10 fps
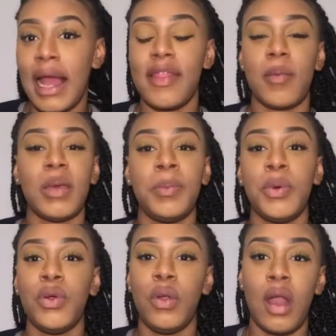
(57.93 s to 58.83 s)
Like, the
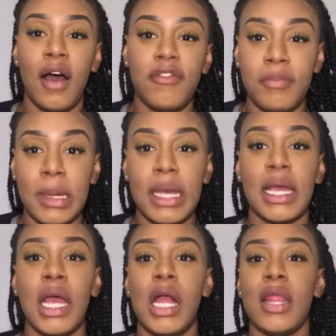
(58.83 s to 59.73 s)
people who love
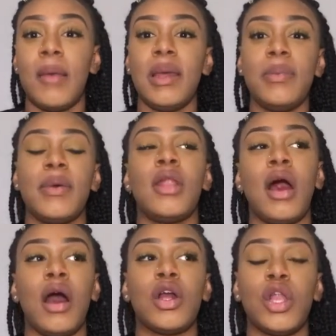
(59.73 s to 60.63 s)
me, the people that
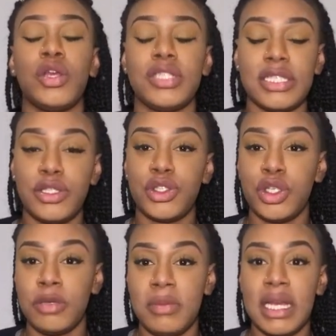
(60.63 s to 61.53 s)
are closest to
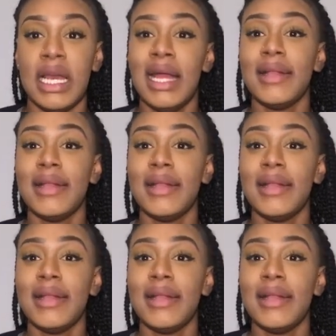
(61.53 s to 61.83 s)
me,